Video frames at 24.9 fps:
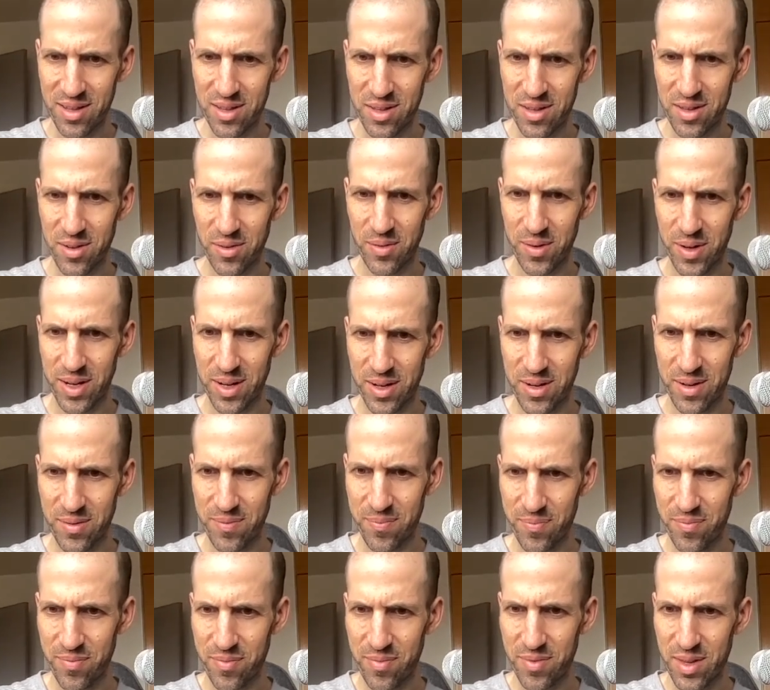Oh, wait.
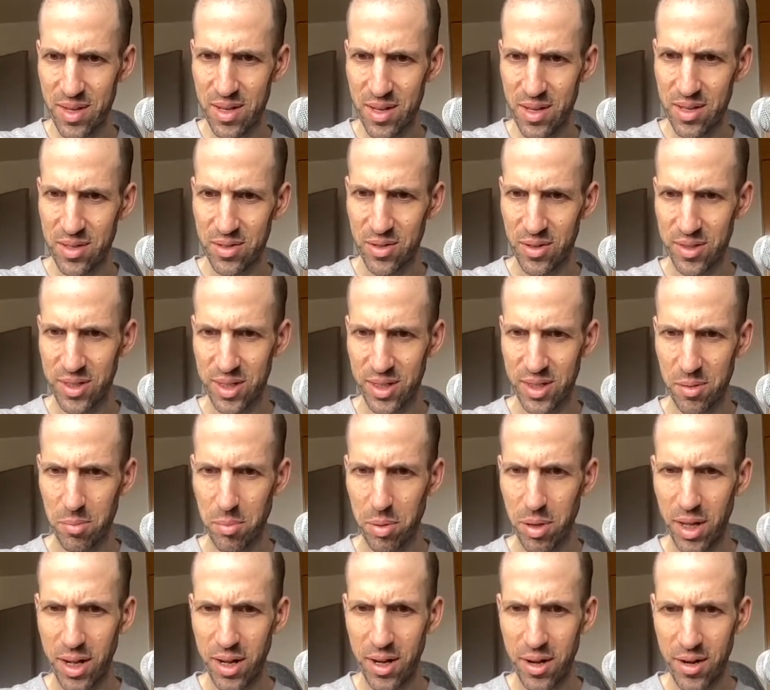So it says The
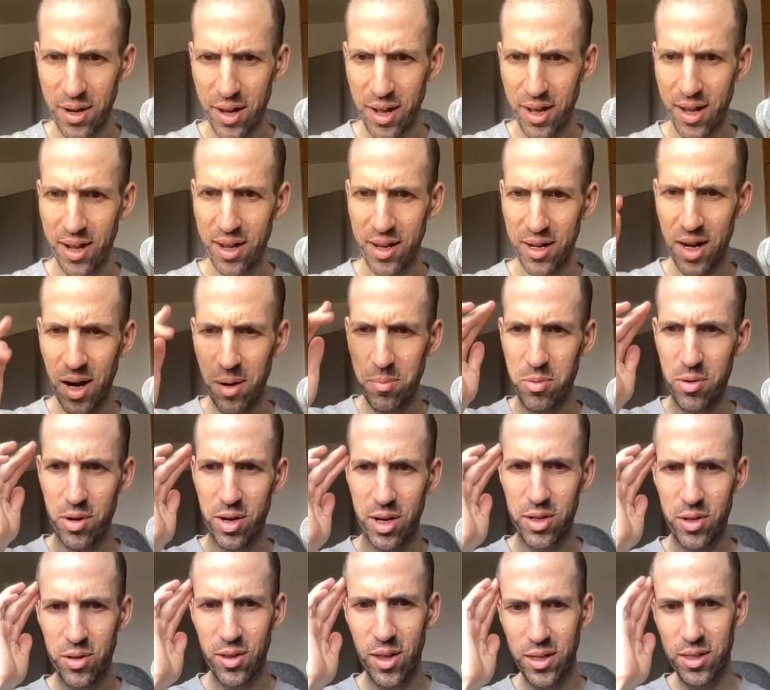Blighted Eye, copyright
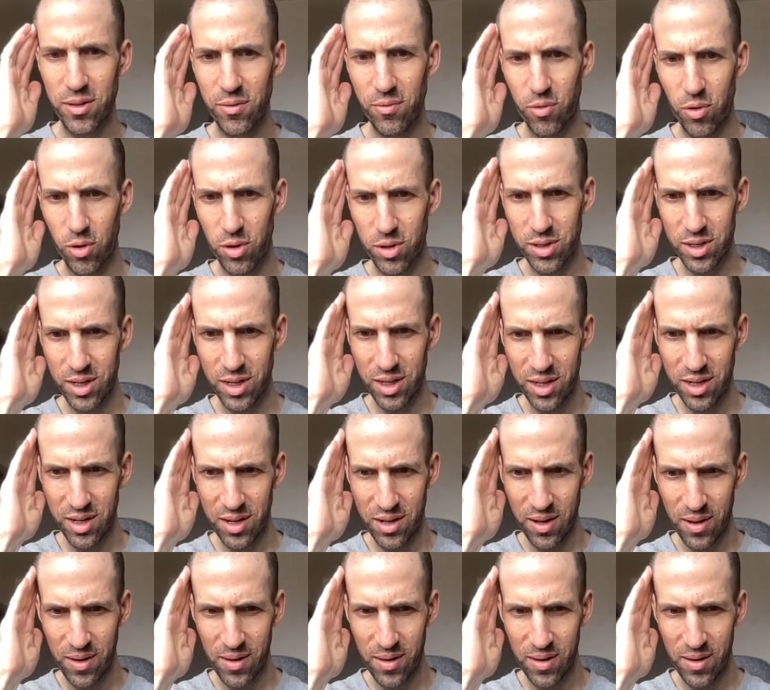2014.